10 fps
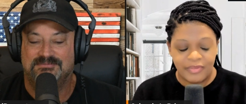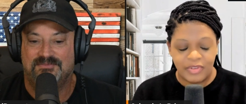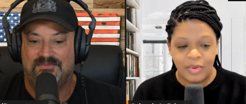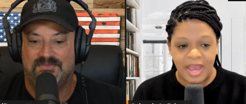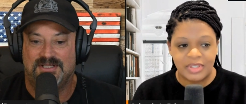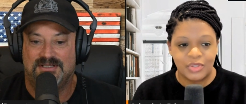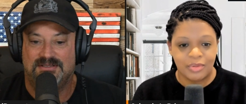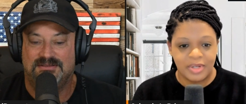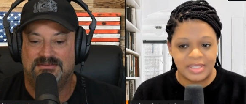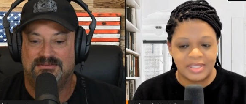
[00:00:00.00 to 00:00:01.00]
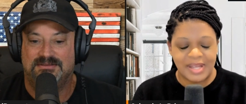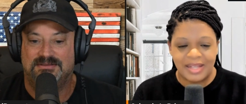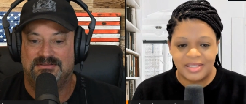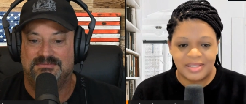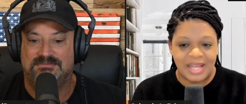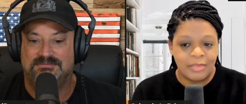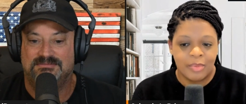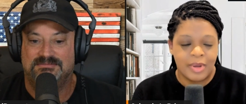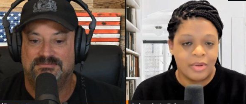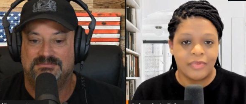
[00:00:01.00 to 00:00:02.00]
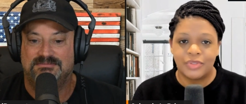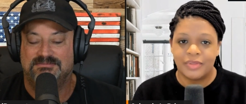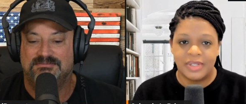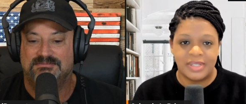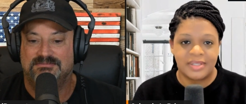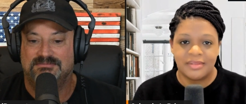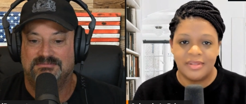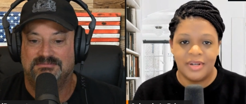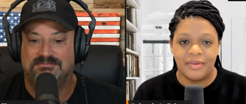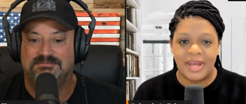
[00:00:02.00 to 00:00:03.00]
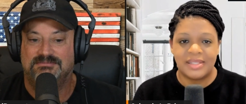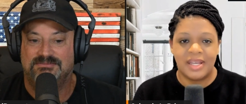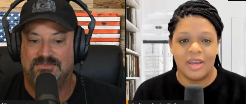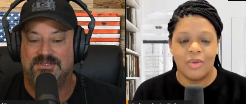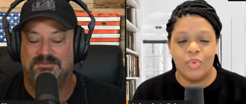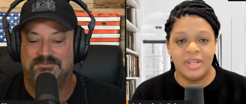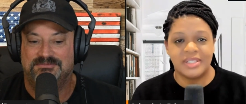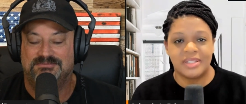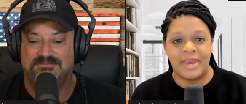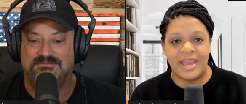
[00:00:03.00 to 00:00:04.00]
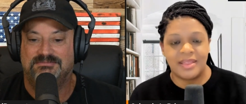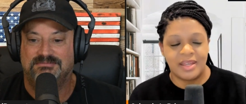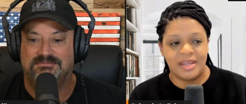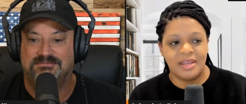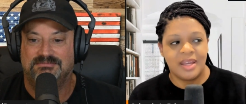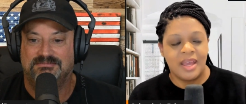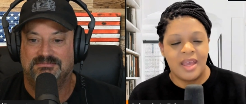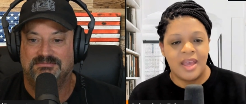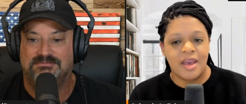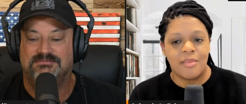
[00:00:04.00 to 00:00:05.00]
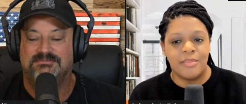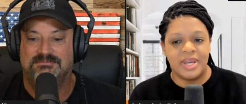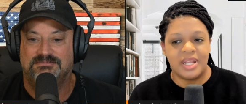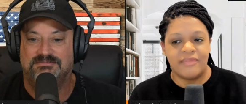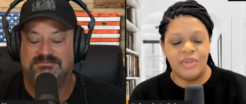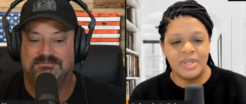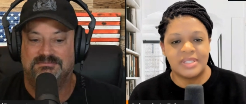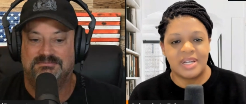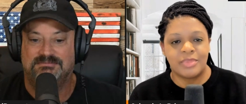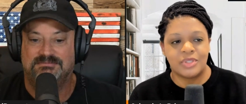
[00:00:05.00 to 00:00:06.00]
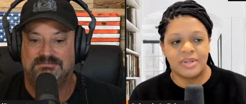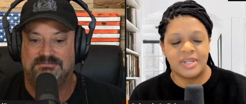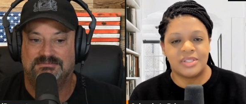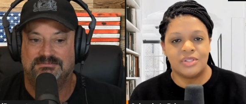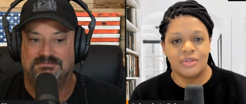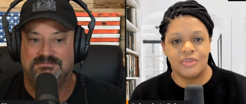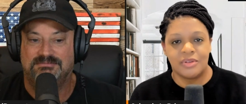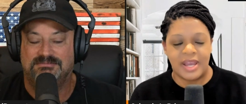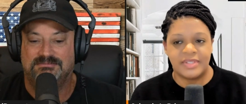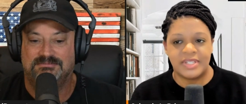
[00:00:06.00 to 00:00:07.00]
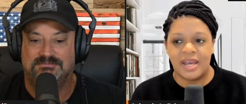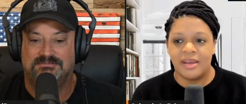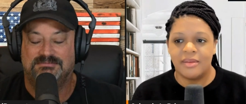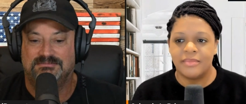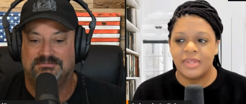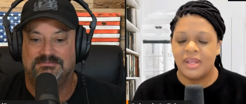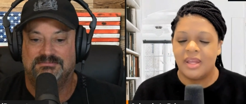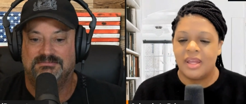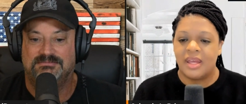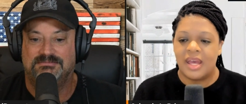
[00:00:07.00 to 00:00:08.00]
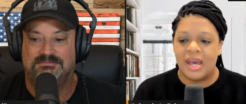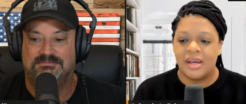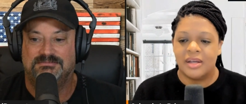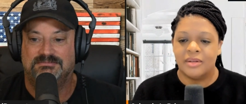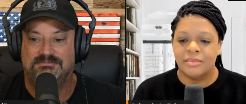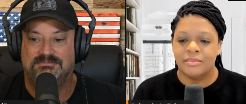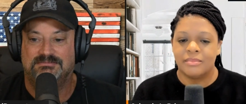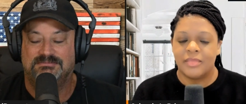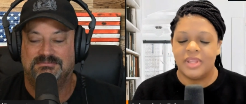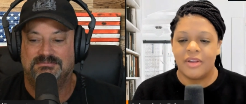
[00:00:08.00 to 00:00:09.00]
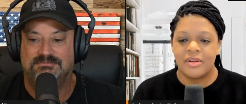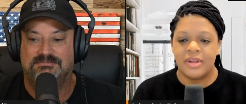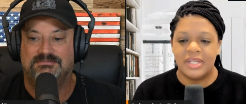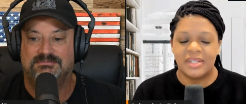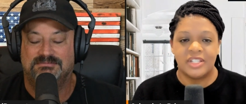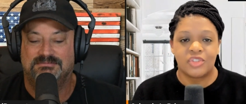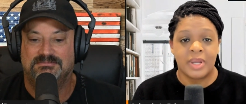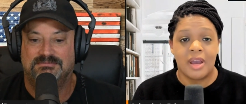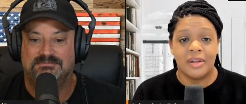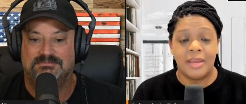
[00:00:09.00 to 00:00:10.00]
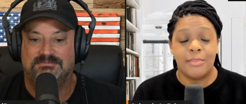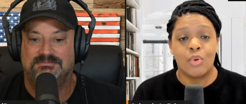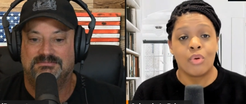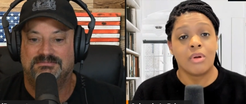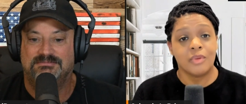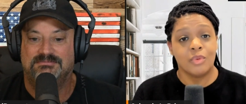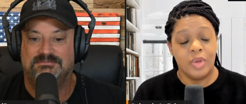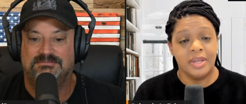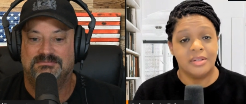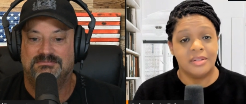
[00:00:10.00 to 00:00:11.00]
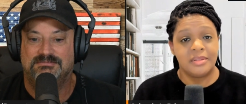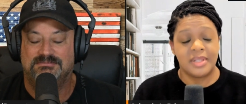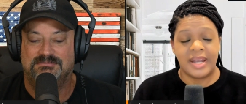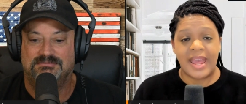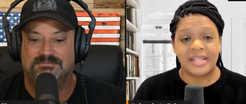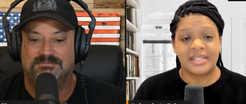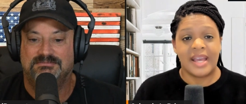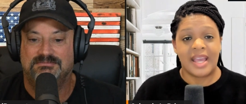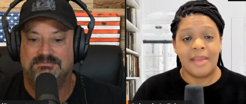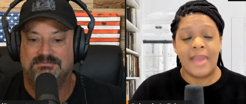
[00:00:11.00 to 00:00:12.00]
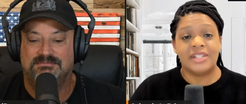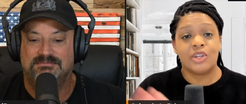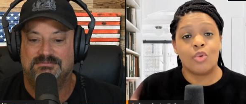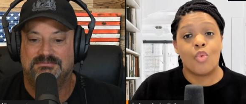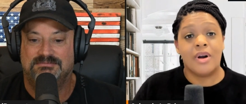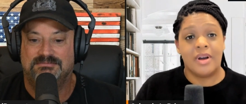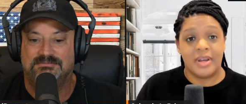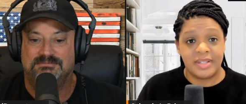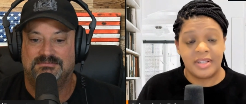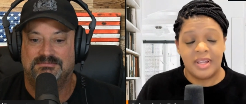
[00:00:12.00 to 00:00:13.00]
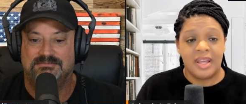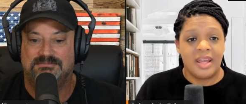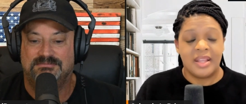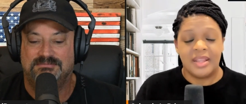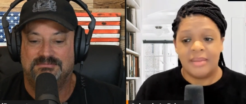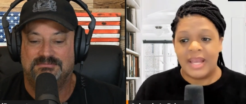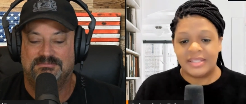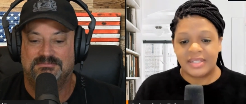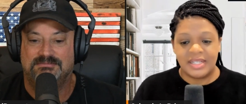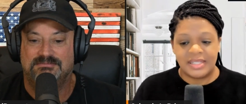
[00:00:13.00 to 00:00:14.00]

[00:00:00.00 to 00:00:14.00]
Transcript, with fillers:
Speaker 1: if you have a trust, I just, I'm a proponent for trust, you know, not saying a will is a bad thing, but if you can set up a trust during your lifetime, um, there is an instrument called a pour over will that acts like a magic wand that basically